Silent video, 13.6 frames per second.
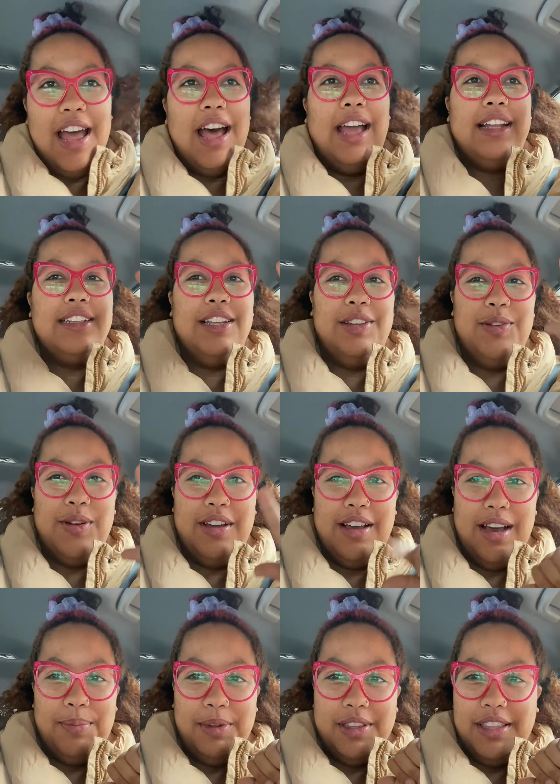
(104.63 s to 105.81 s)
I can tell you a
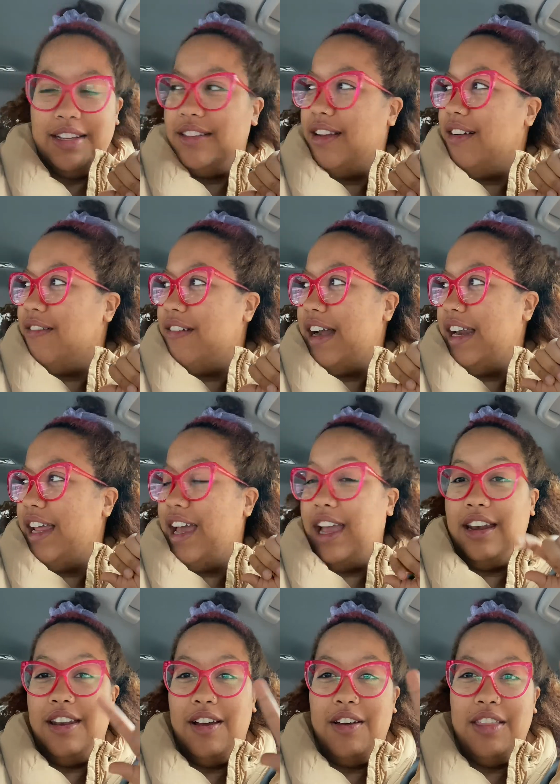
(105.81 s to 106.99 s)
couple things already. I
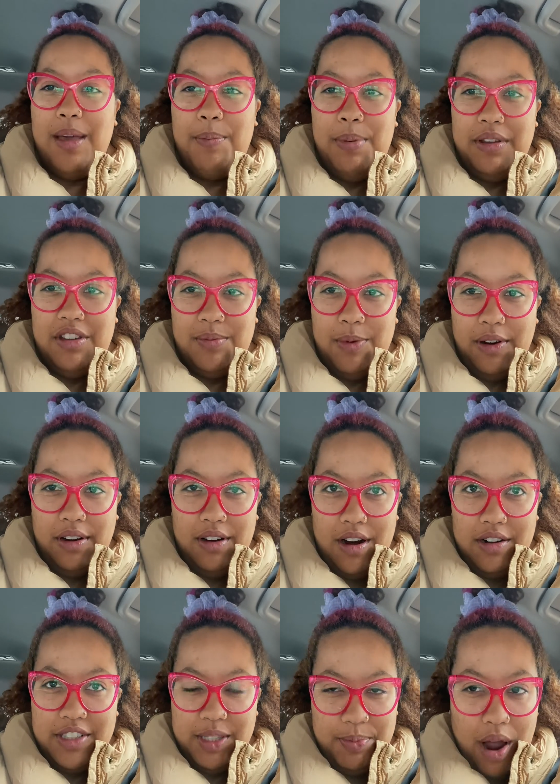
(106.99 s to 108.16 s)
know that Bitches Broken
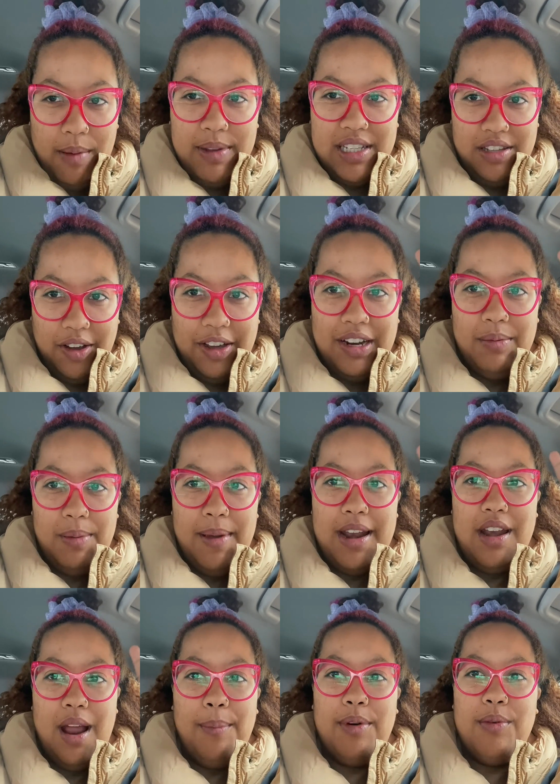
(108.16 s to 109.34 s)
Hearts is probably still gonna be my
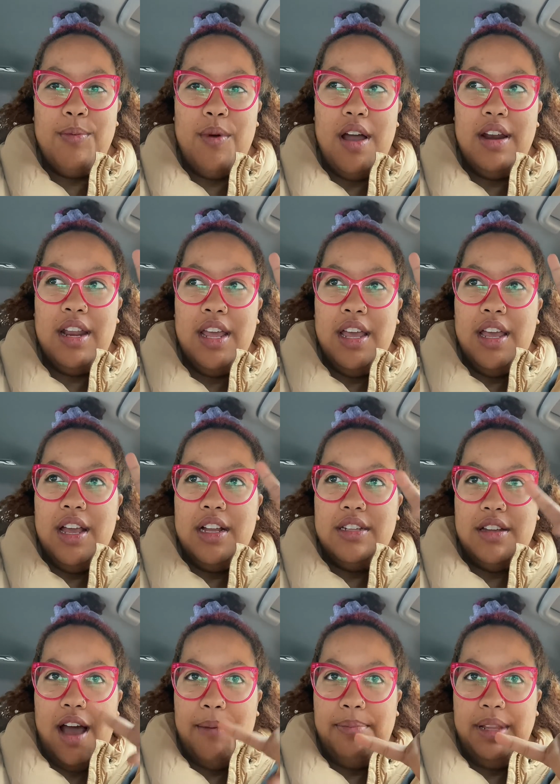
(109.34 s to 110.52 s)
number one
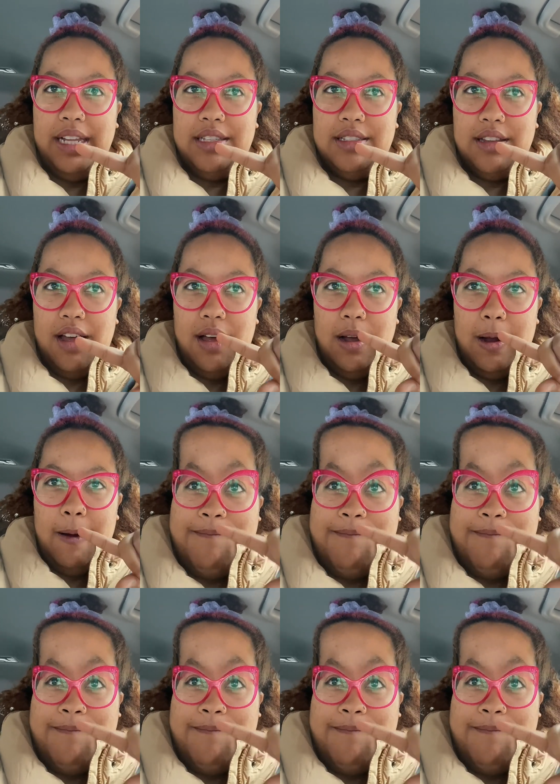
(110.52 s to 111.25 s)
top played song.